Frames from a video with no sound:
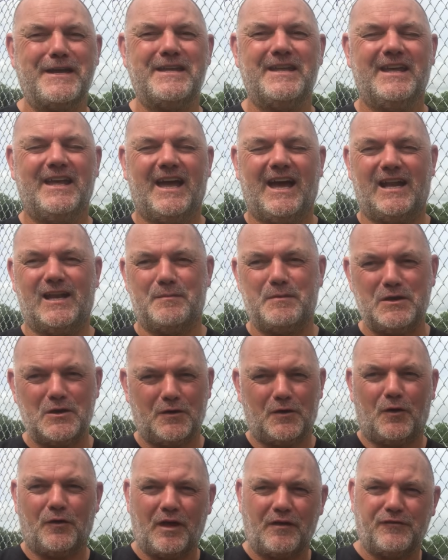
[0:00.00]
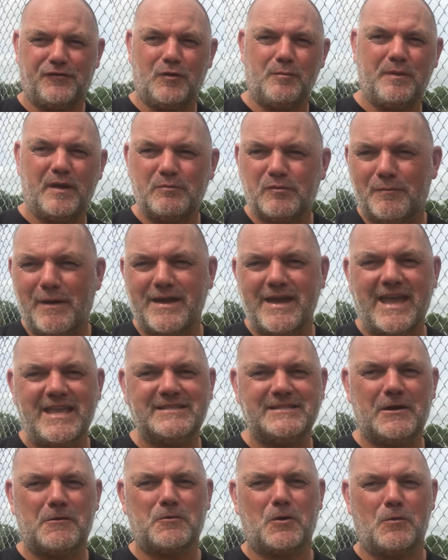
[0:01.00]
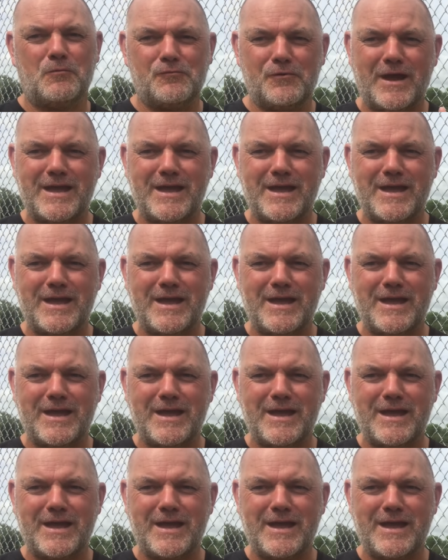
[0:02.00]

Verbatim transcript: and there'd be a few people my age now going,